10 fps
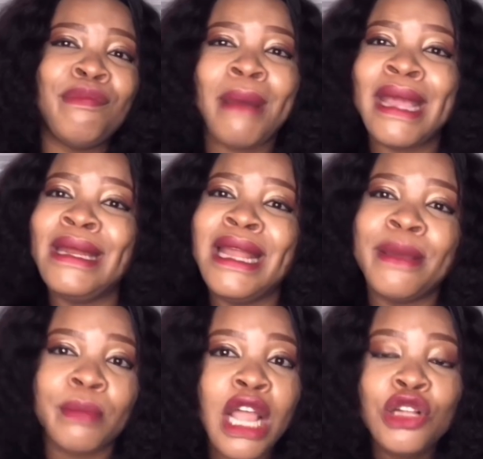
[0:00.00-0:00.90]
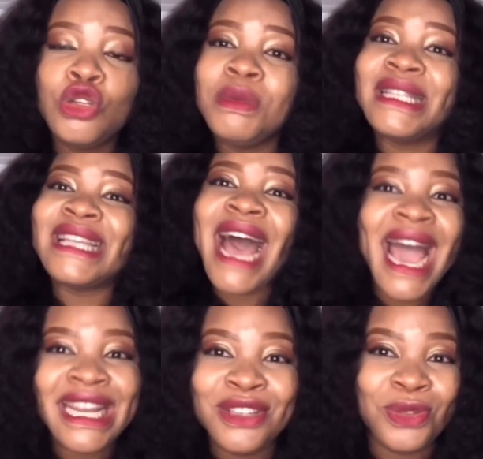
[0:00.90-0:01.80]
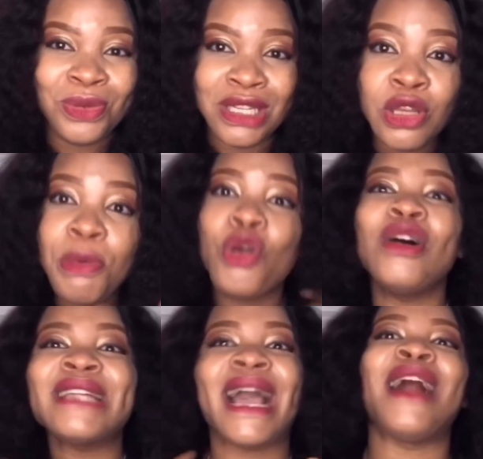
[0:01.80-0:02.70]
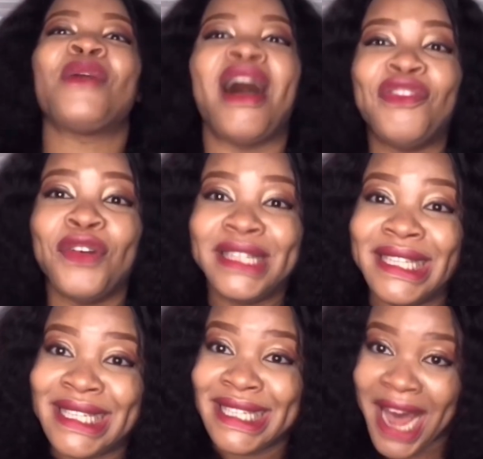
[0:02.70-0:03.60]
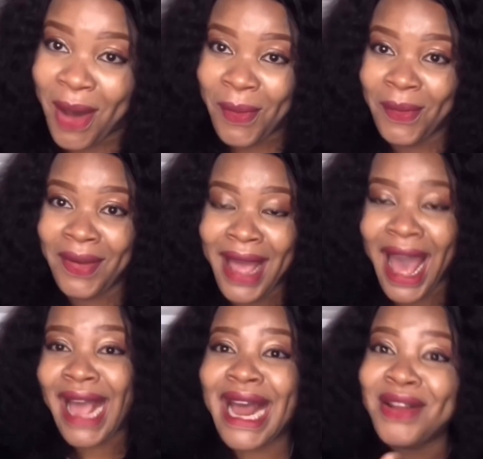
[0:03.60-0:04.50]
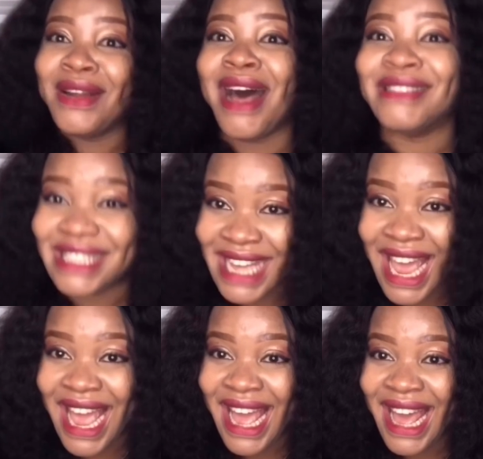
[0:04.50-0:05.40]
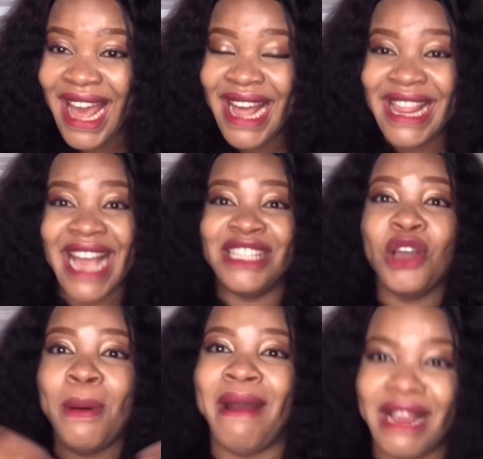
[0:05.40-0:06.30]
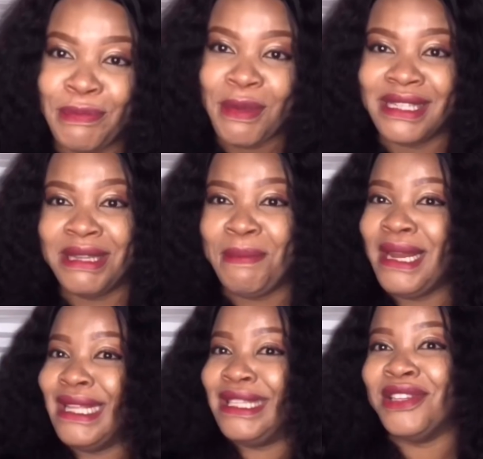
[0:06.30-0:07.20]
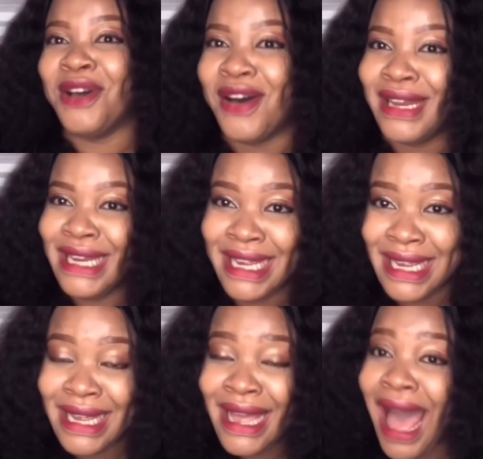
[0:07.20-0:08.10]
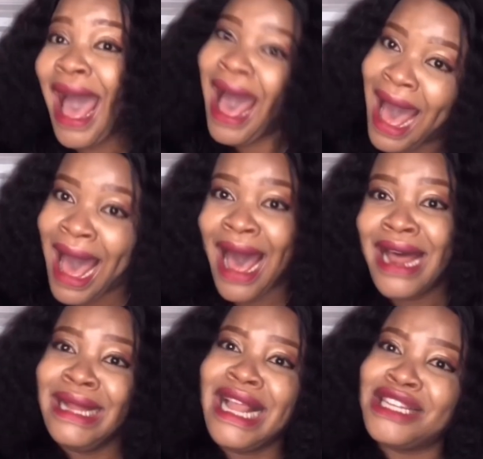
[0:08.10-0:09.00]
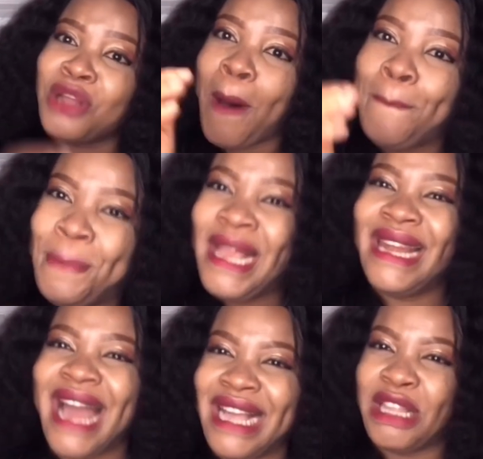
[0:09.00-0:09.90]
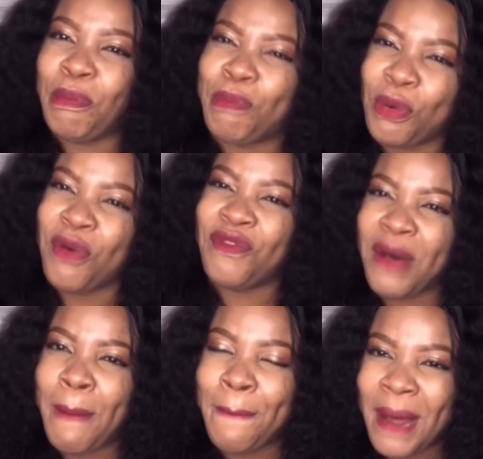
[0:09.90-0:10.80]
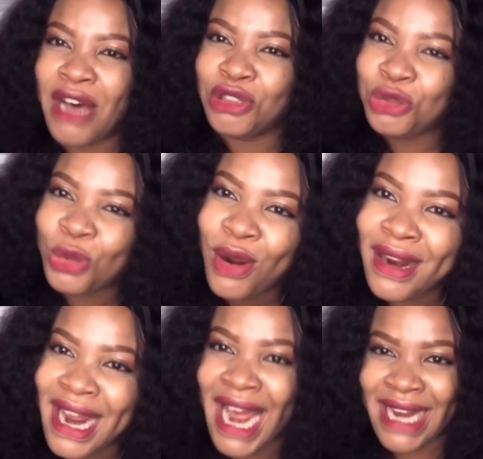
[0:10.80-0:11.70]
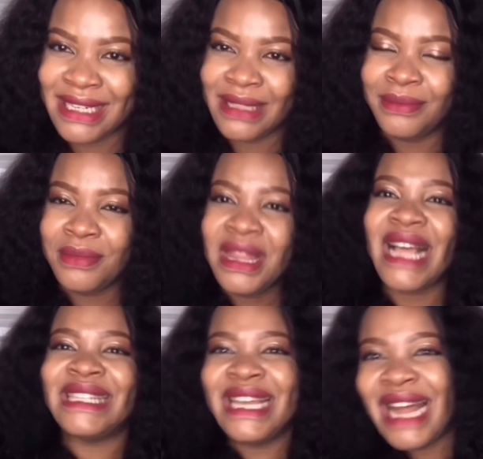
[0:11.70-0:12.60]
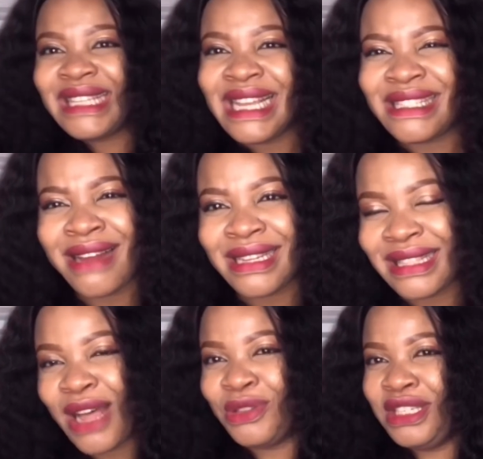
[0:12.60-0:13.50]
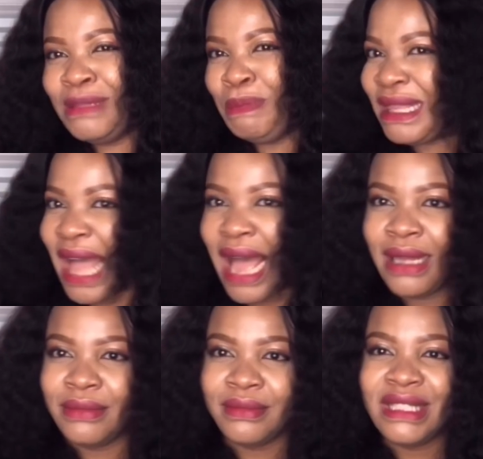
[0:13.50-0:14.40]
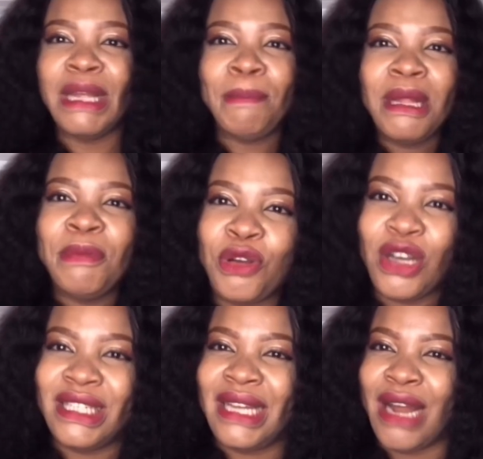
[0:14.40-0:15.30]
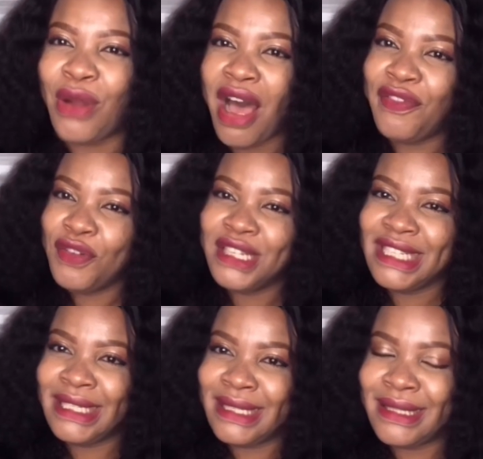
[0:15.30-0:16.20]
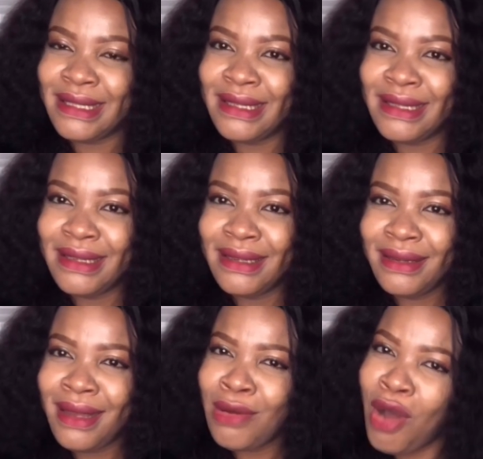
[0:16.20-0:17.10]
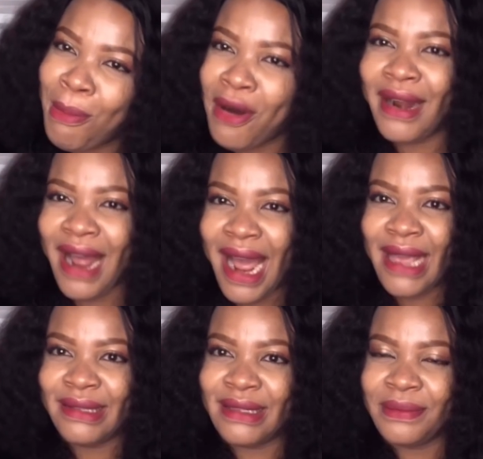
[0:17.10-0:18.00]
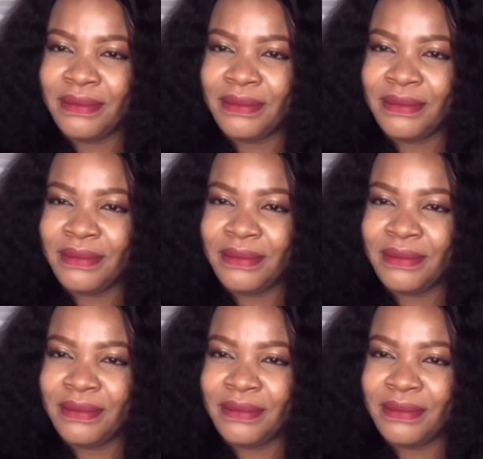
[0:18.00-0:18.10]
my name to be tied to it. So because I cannot afford it now, I cannot now say that it's not my responsibility, not me. Let's not be like the proverbial drunkard that said that extra stout is bitter simply because you cannot afford it. Come on, guys.